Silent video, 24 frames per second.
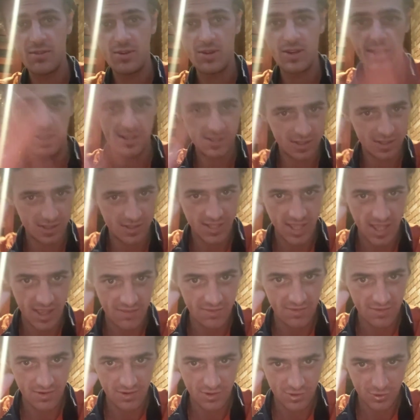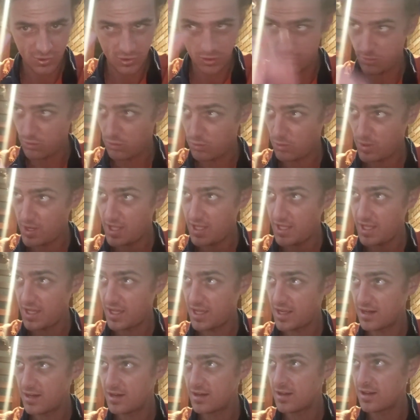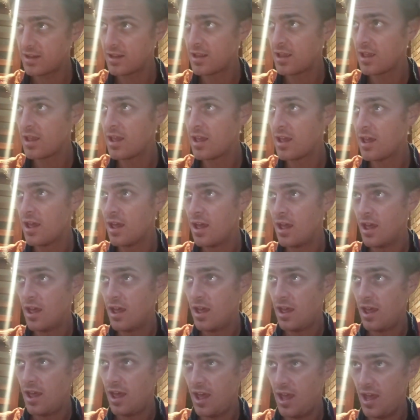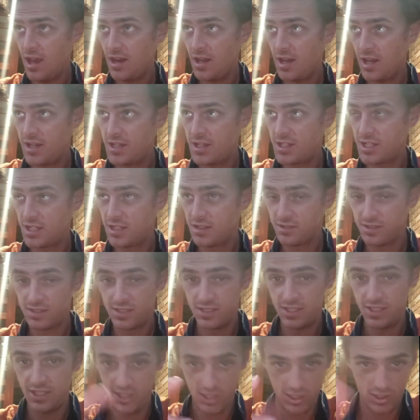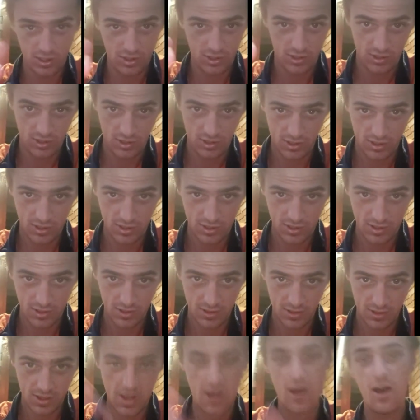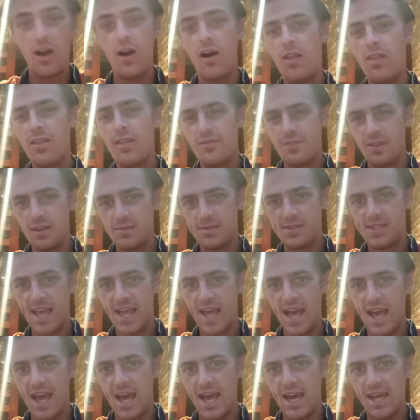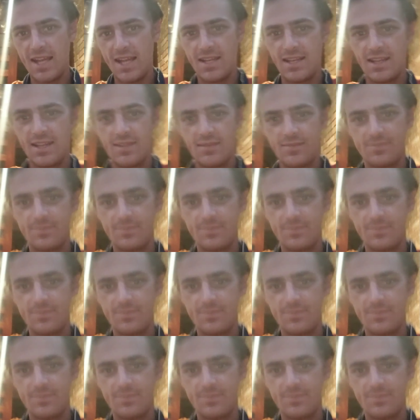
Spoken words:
everyone has a safe and enjoyable weekend. And I shall see you on the flip side.